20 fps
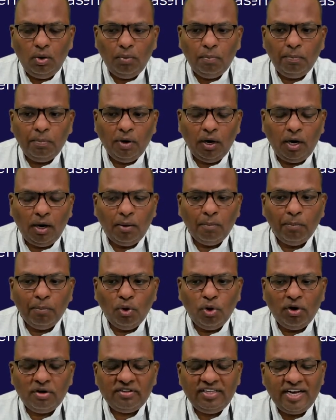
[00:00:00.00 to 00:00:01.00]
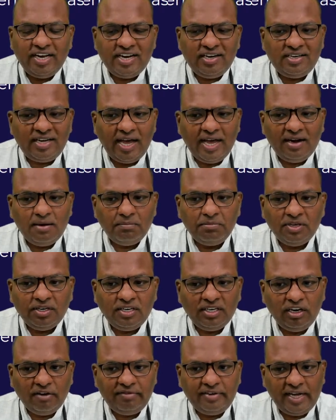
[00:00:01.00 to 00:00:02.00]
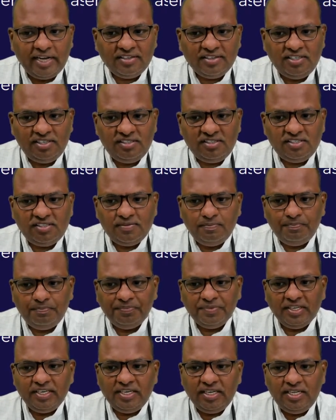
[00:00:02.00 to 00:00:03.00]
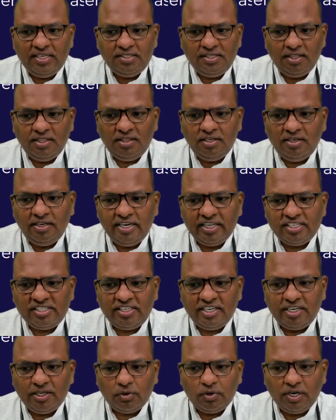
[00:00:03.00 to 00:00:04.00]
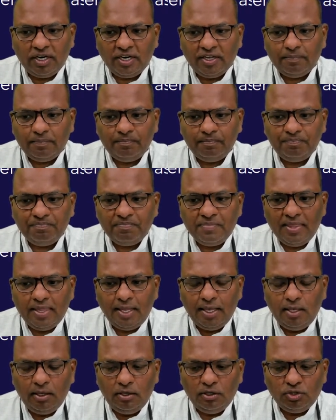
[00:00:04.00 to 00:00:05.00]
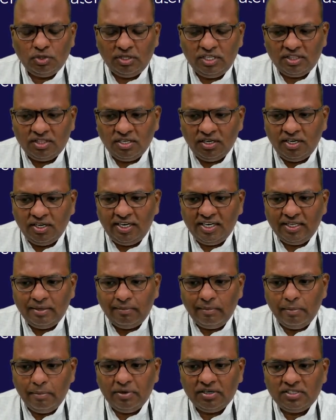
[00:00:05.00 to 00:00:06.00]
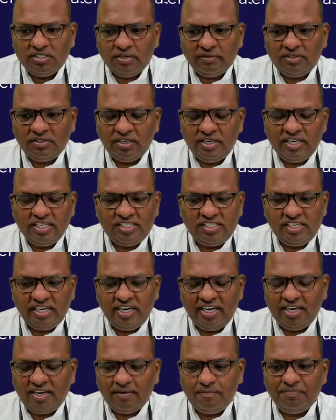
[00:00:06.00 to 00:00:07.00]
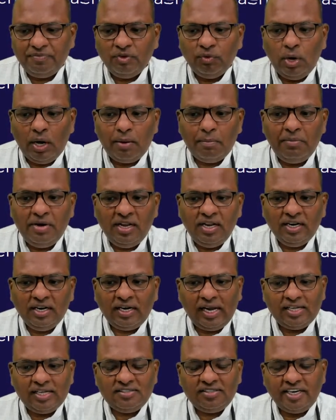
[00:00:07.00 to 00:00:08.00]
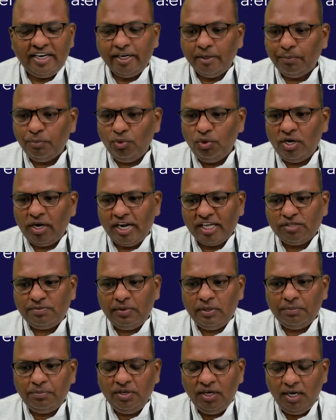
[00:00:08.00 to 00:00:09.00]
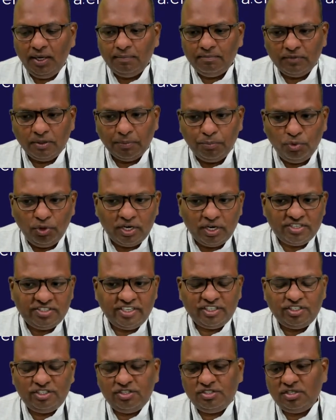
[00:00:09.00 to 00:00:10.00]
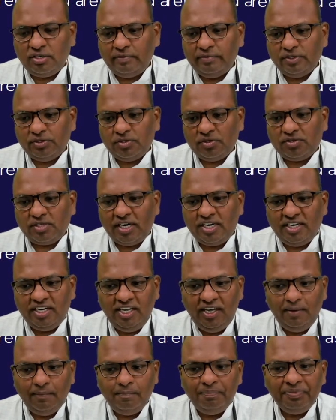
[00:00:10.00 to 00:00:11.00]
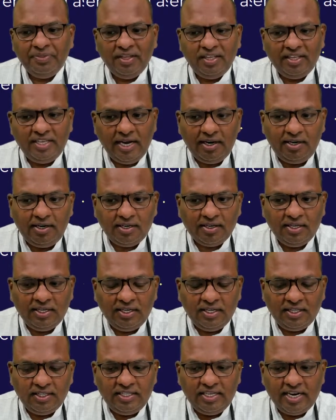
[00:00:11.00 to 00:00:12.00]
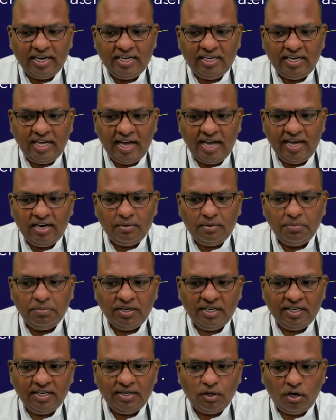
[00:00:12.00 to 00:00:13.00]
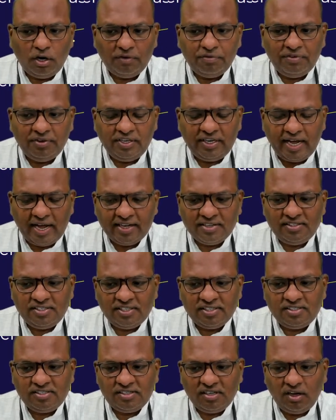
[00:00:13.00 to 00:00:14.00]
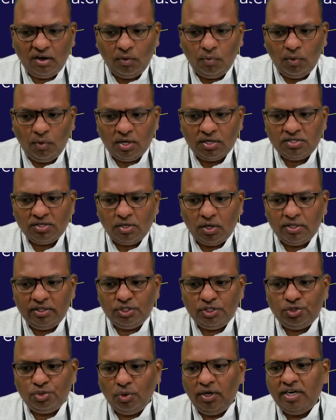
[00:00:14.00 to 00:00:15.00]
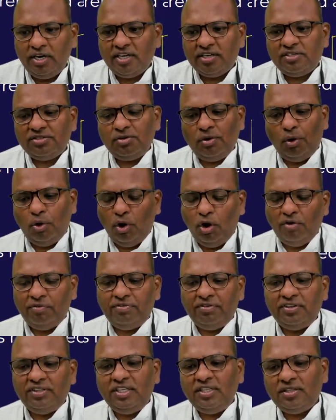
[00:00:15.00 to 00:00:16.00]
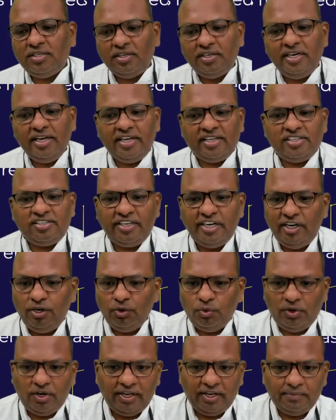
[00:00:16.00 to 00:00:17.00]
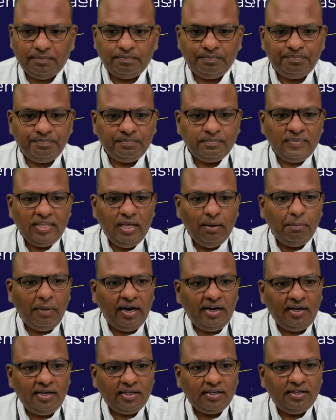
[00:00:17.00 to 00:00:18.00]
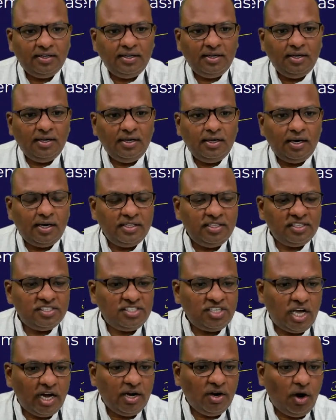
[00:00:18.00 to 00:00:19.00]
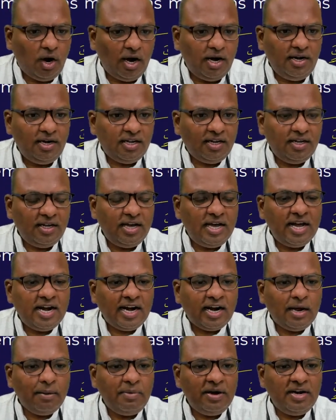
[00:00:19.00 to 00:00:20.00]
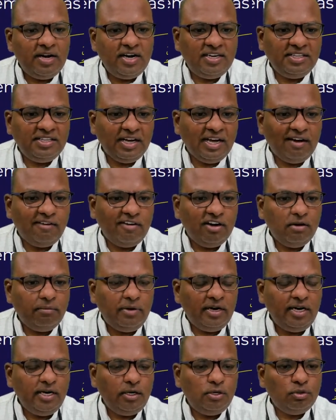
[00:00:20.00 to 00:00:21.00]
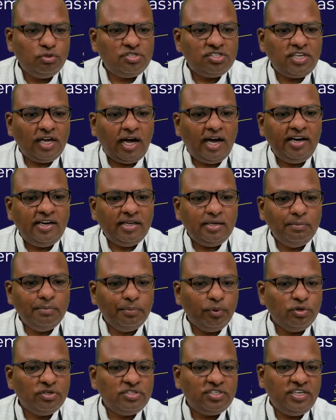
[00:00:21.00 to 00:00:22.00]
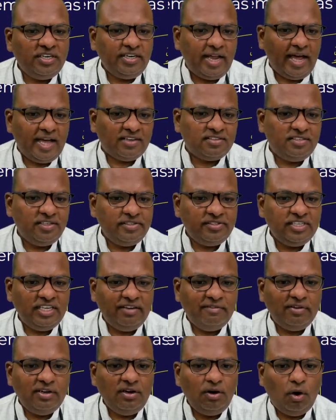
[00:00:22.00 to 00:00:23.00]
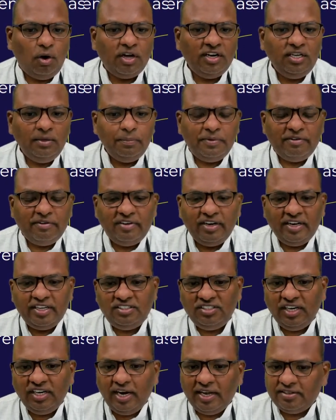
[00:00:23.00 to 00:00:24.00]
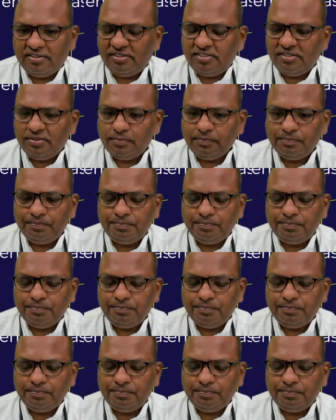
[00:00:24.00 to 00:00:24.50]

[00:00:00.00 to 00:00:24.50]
bore the entire burden of taxes? It is the third estate only. So the members of third estate, who are middle class and poor class people, the poorer sections of the society, yet the entire burden of taxes was on the shoulders of the third estate only. But this Turgot recommended the government to start imposing taxes even on the privileged class.